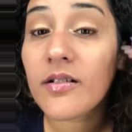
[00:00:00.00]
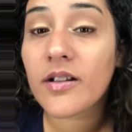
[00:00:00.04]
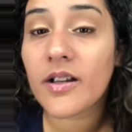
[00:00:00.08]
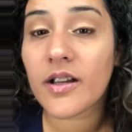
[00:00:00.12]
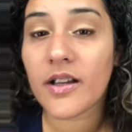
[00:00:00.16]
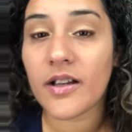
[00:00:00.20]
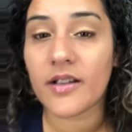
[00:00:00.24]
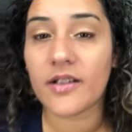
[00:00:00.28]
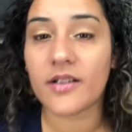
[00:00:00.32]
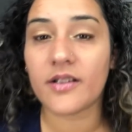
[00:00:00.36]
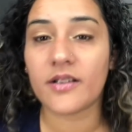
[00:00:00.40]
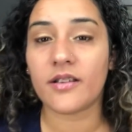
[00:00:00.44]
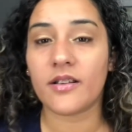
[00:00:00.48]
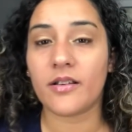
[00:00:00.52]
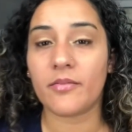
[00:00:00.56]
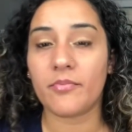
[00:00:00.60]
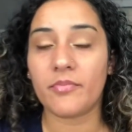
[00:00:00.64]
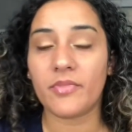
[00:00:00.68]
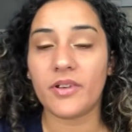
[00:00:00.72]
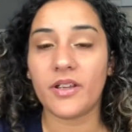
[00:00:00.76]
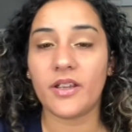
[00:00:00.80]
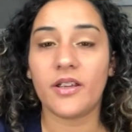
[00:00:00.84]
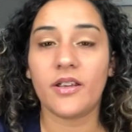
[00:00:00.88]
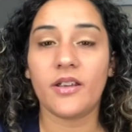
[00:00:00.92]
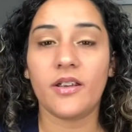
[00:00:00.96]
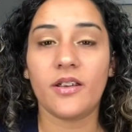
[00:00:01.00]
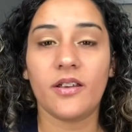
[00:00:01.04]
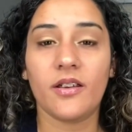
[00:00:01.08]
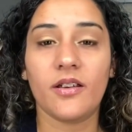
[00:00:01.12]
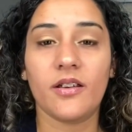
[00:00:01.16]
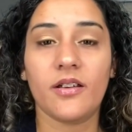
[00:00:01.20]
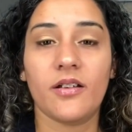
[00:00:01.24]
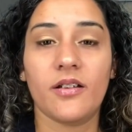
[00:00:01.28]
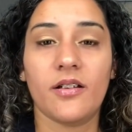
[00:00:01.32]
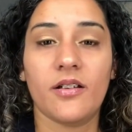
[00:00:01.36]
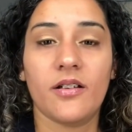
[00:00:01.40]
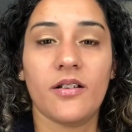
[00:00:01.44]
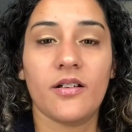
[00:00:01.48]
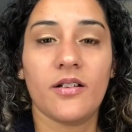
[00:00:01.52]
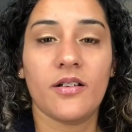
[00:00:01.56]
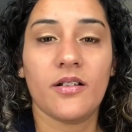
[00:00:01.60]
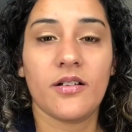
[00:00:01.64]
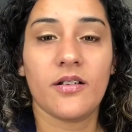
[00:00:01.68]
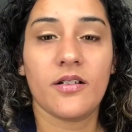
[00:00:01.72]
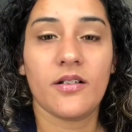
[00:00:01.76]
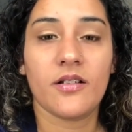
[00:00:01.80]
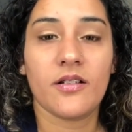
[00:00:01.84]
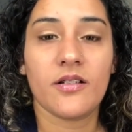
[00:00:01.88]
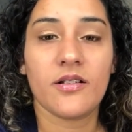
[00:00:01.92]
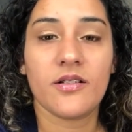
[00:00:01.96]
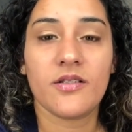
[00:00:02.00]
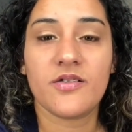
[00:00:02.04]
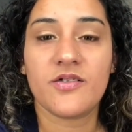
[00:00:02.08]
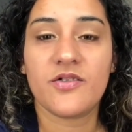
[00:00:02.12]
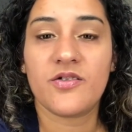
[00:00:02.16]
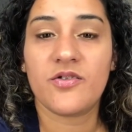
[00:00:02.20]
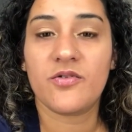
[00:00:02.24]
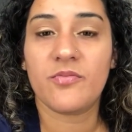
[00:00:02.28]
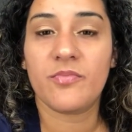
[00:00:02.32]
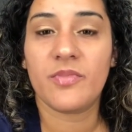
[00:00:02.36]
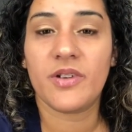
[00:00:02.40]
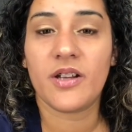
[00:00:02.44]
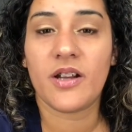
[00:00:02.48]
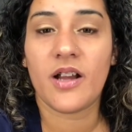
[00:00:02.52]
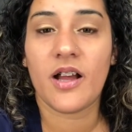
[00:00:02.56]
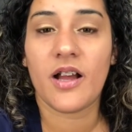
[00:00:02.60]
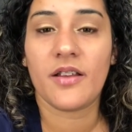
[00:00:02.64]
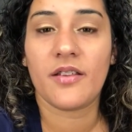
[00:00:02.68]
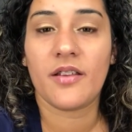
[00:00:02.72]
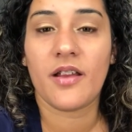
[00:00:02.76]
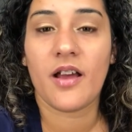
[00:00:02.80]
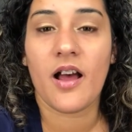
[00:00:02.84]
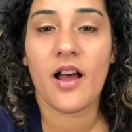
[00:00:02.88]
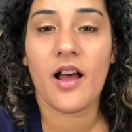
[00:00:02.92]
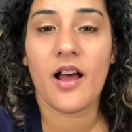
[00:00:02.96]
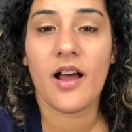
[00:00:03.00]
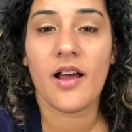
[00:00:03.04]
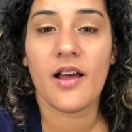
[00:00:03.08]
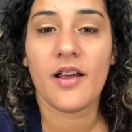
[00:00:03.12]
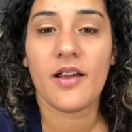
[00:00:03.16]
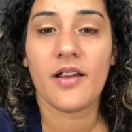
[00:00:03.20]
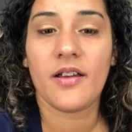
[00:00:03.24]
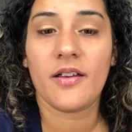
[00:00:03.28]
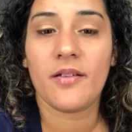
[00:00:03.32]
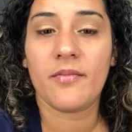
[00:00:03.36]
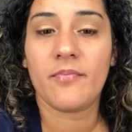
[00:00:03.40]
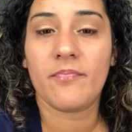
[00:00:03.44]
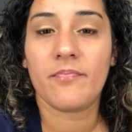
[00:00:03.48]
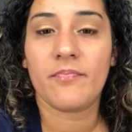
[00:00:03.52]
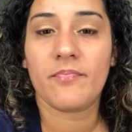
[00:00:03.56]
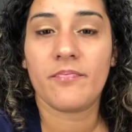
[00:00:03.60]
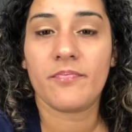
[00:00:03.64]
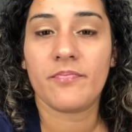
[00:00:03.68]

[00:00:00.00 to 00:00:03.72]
Okay, let me zoom in on the eye.